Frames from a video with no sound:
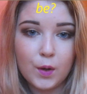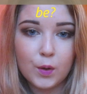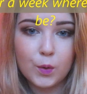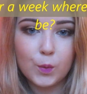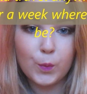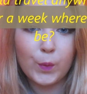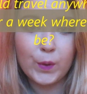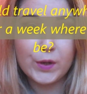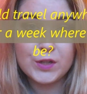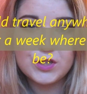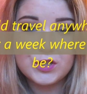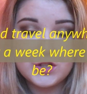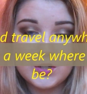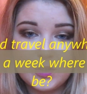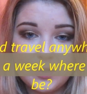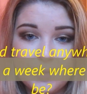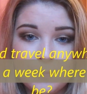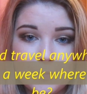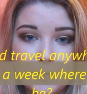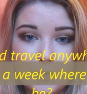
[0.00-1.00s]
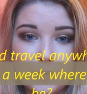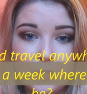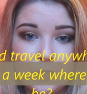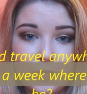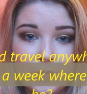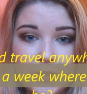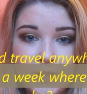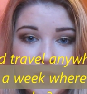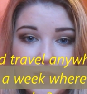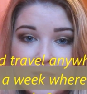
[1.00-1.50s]
Question number
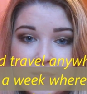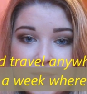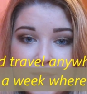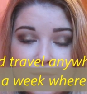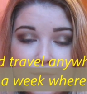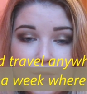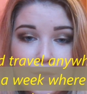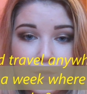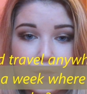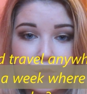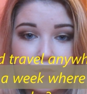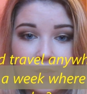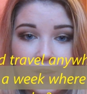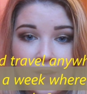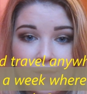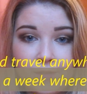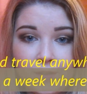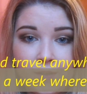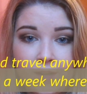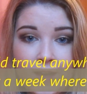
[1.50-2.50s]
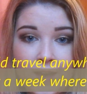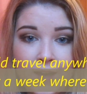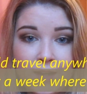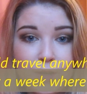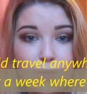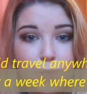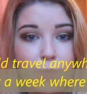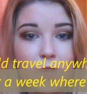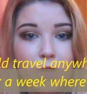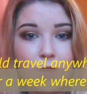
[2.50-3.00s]
3 is, if you could travel
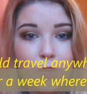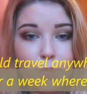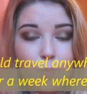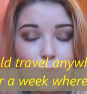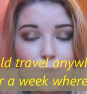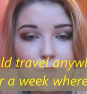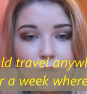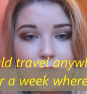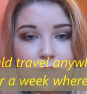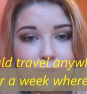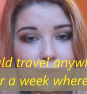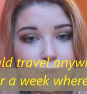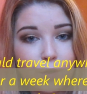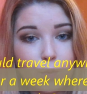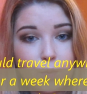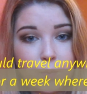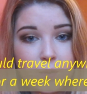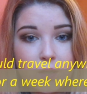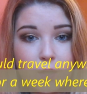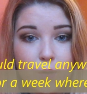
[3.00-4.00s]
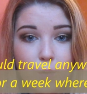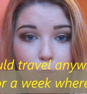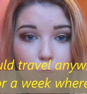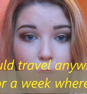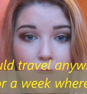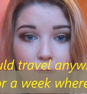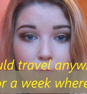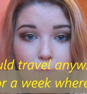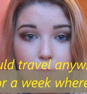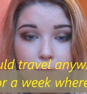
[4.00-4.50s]
anywhere in the world for a week,
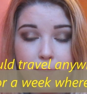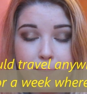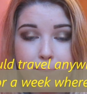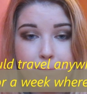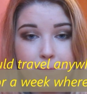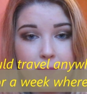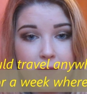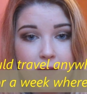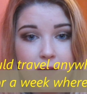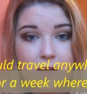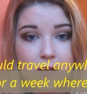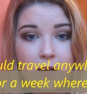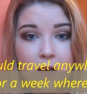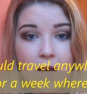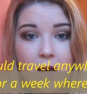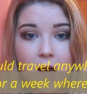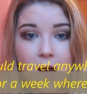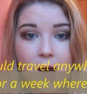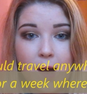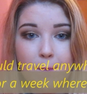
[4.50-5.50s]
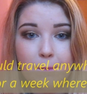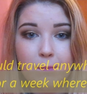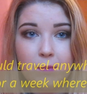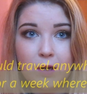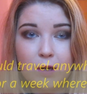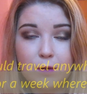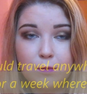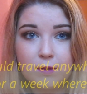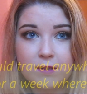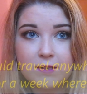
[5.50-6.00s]
where would it be?
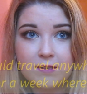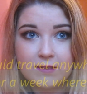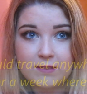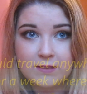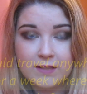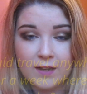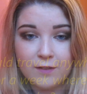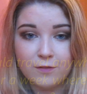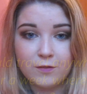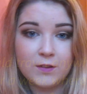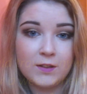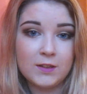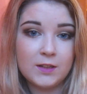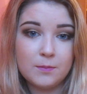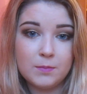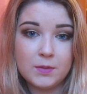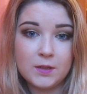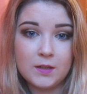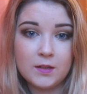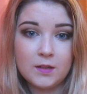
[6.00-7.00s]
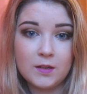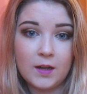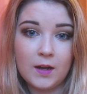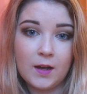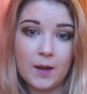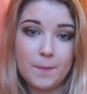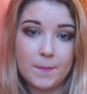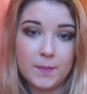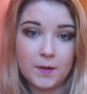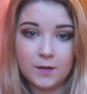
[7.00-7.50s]
Mine would definitely be
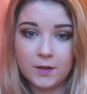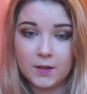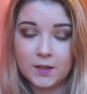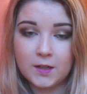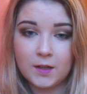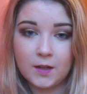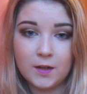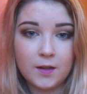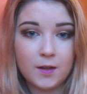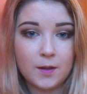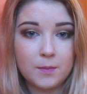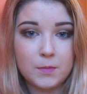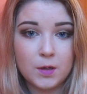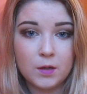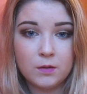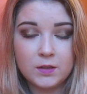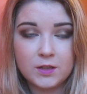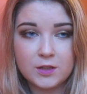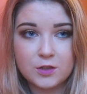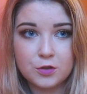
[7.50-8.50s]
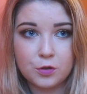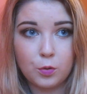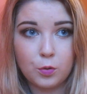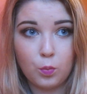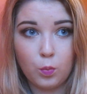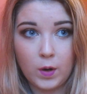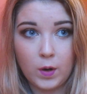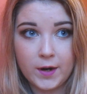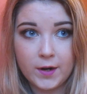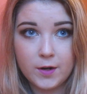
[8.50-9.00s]
America. I'm not really sure
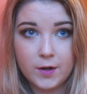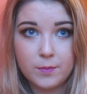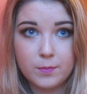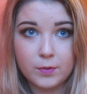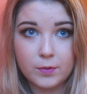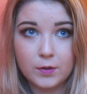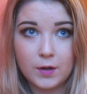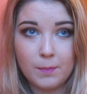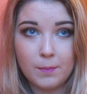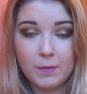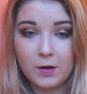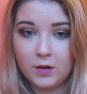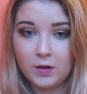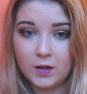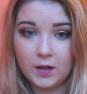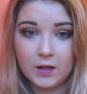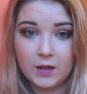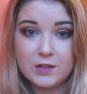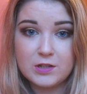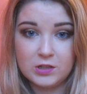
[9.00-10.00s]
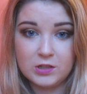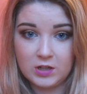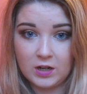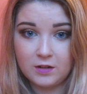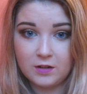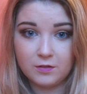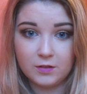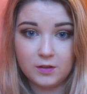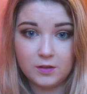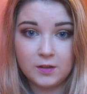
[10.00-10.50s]
where, but America in
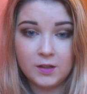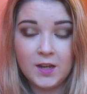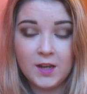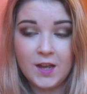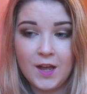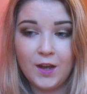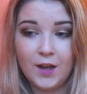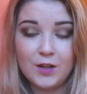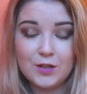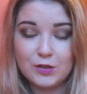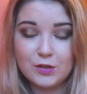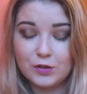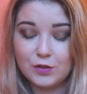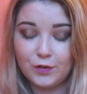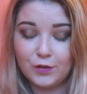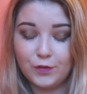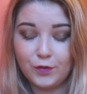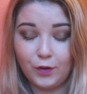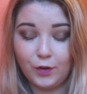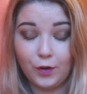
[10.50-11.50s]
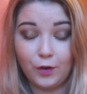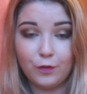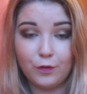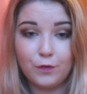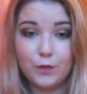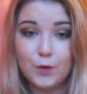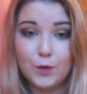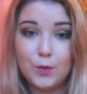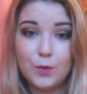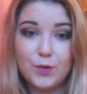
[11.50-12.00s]
general, just for
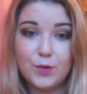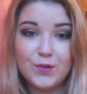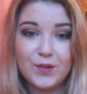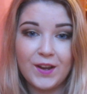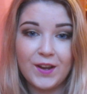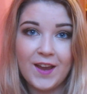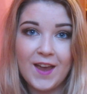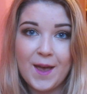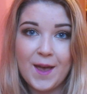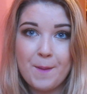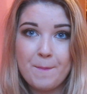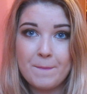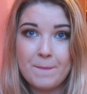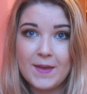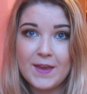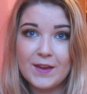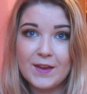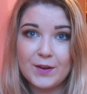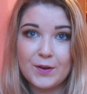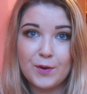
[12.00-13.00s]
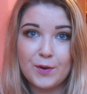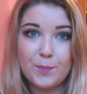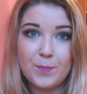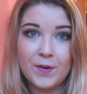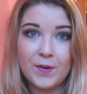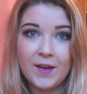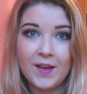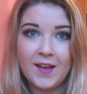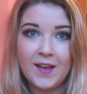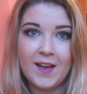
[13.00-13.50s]
food, makeup,
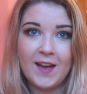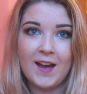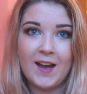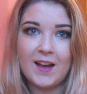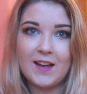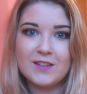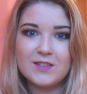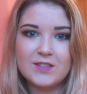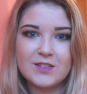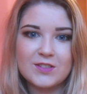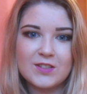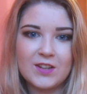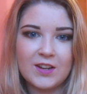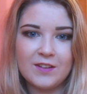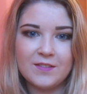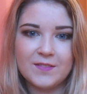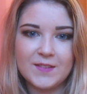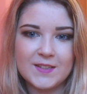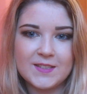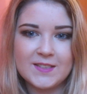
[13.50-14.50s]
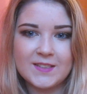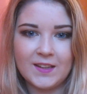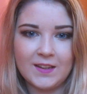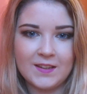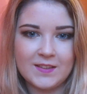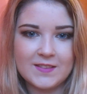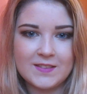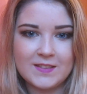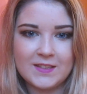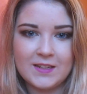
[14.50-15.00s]
and just kind of the
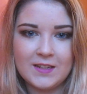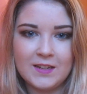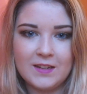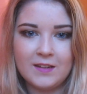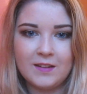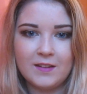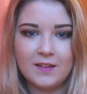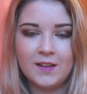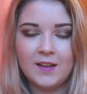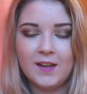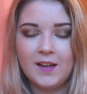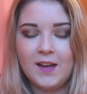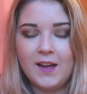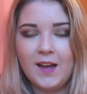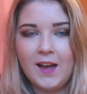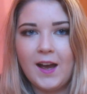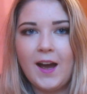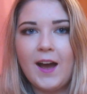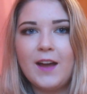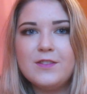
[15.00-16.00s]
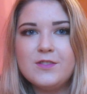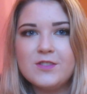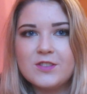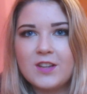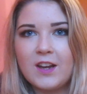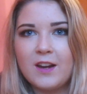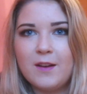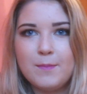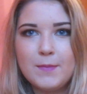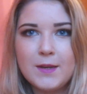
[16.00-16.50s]
sightseeing and just
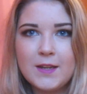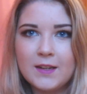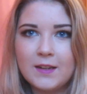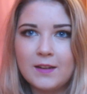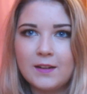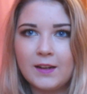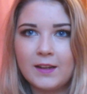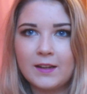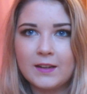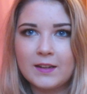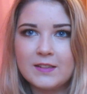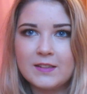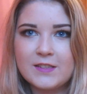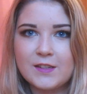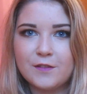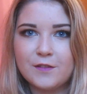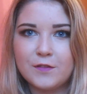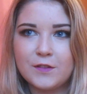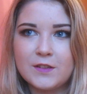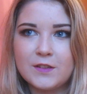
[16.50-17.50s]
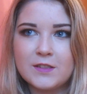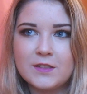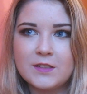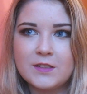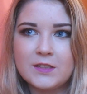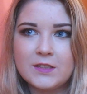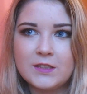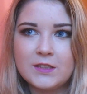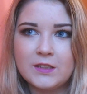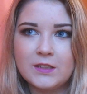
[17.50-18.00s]
kind of meeting like a
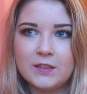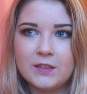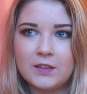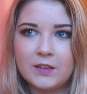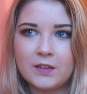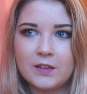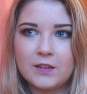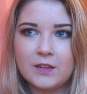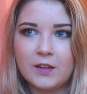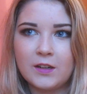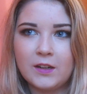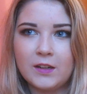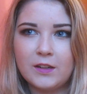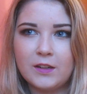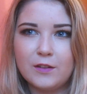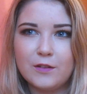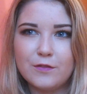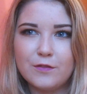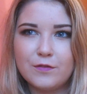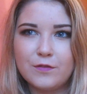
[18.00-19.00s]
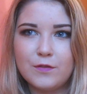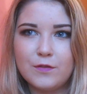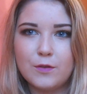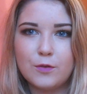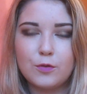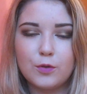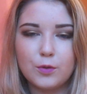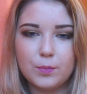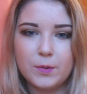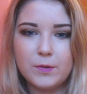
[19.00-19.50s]
different kind of
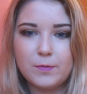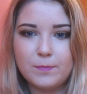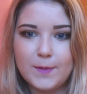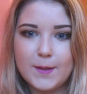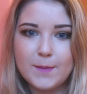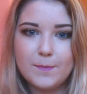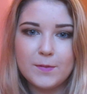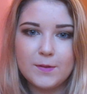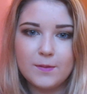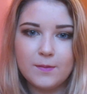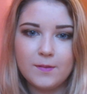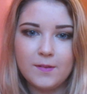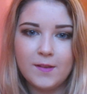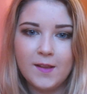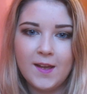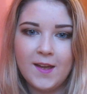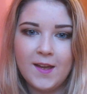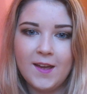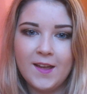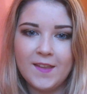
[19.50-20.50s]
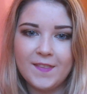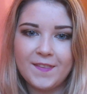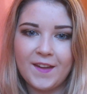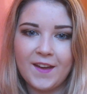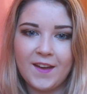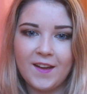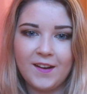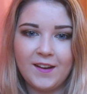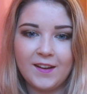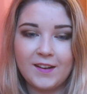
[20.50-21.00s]
group of people
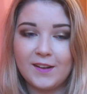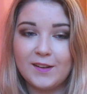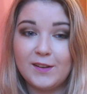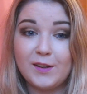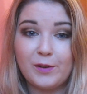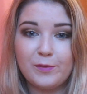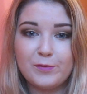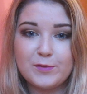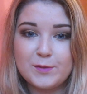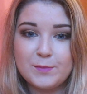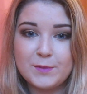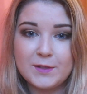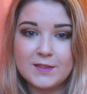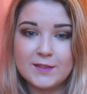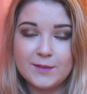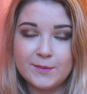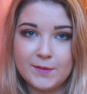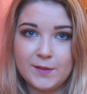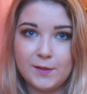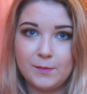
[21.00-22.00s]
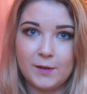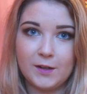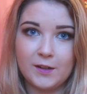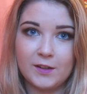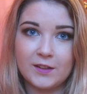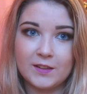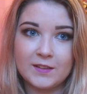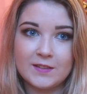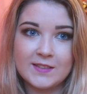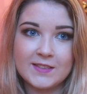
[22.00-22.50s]
that like I'd love to meet some of the
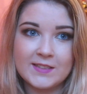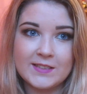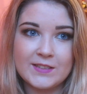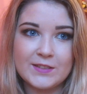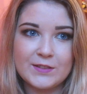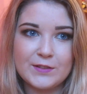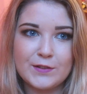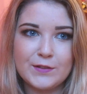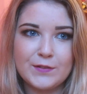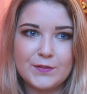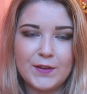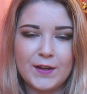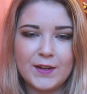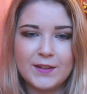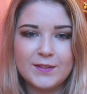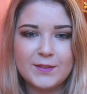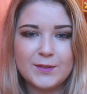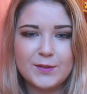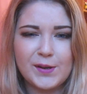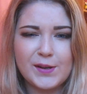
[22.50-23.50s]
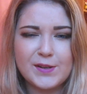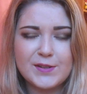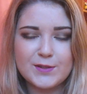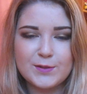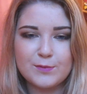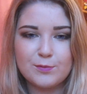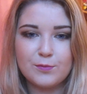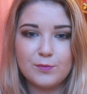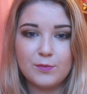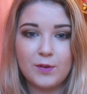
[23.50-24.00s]
Americans and stuff. I don't know,
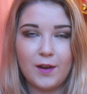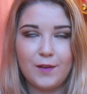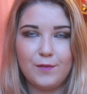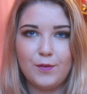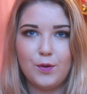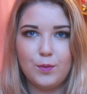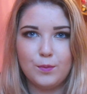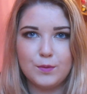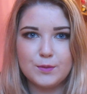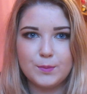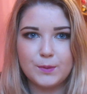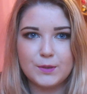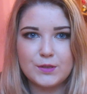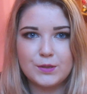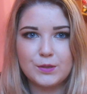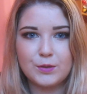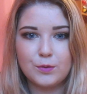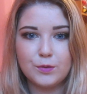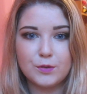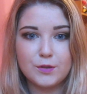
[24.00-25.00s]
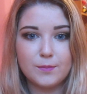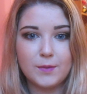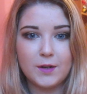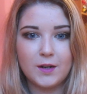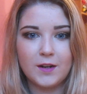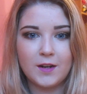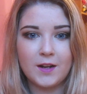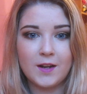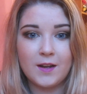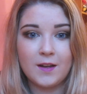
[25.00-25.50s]
I've always wanted to go to
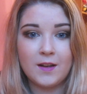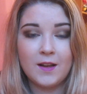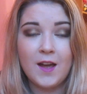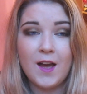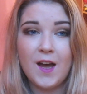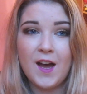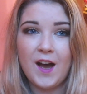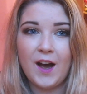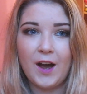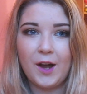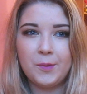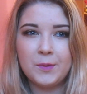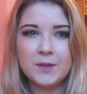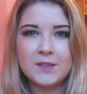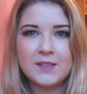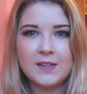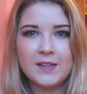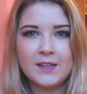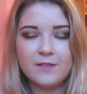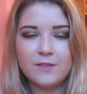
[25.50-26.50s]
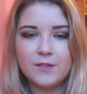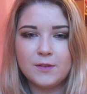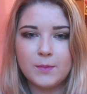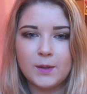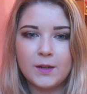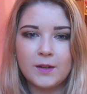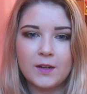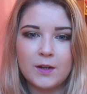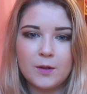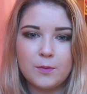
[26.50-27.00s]
America. I want to live in
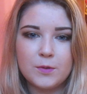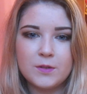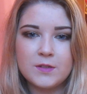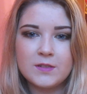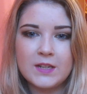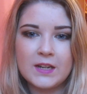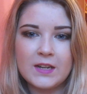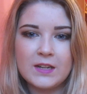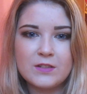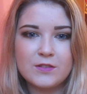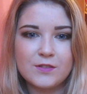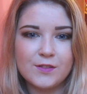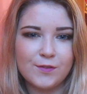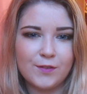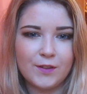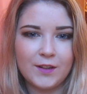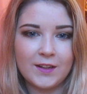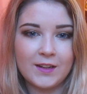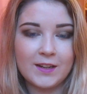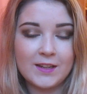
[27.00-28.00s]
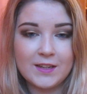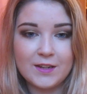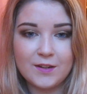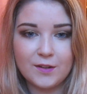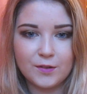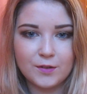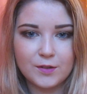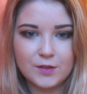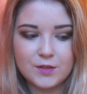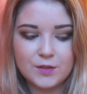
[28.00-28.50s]
America one day, just for like a
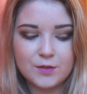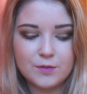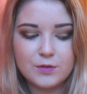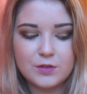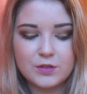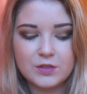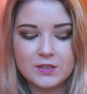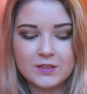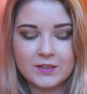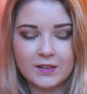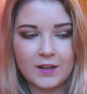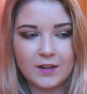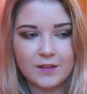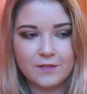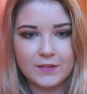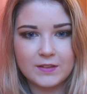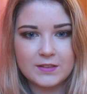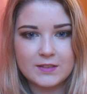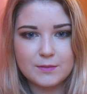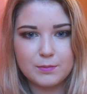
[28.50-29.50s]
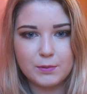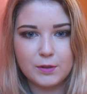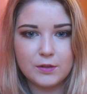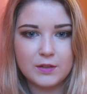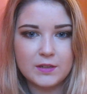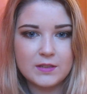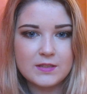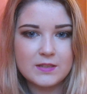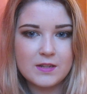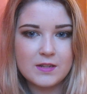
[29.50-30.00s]
year or two, just to kind of
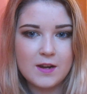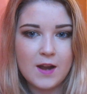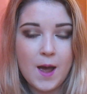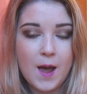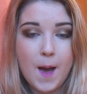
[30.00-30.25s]
experience it.